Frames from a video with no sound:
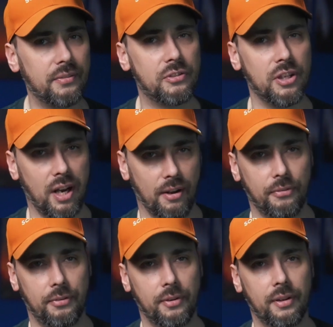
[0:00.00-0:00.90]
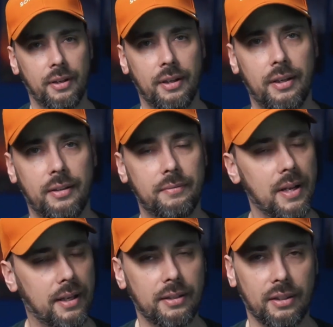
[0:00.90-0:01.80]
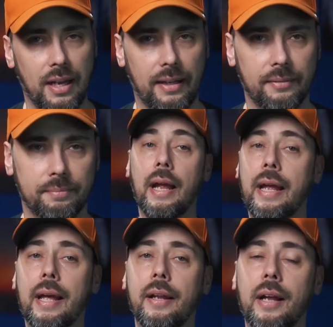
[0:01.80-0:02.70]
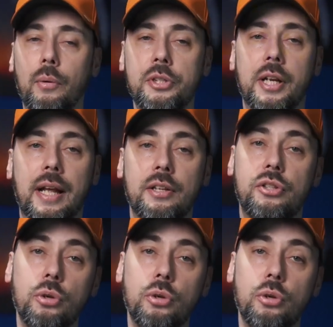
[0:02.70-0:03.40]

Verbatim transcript: of tough, not gonna lie. And I wish it had